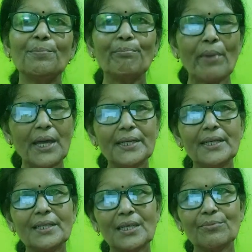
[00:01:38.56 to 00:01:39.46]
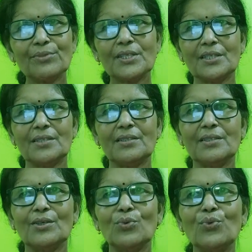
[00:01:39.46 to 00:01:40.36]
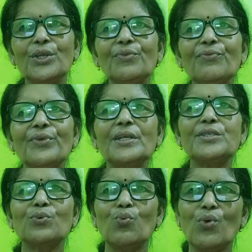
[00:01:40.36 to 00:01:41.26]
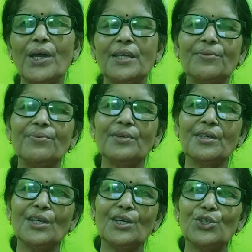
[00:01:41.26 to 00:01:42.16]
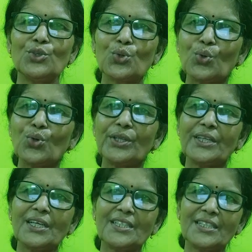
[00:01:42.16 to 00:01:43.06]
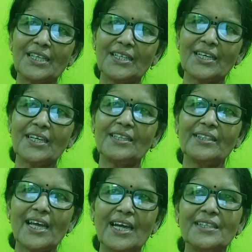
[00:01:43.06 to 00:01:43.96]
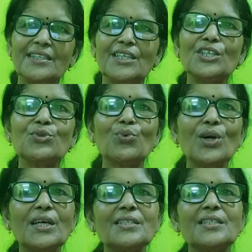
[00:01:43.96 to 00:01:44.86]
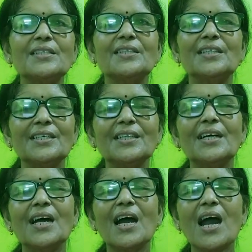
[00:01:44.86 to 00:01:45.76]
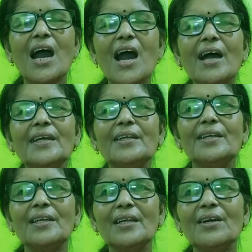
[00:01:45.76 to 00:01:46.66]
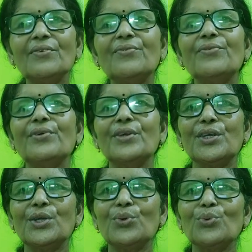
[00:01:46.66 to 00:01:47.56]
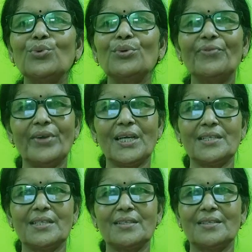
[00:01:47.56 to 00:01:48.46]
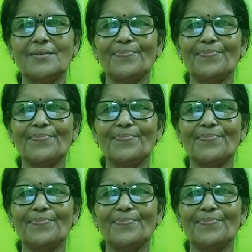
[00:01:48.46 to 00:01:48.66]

Mary Thompson, Winfield's wife, told their children that it was the I love you flash.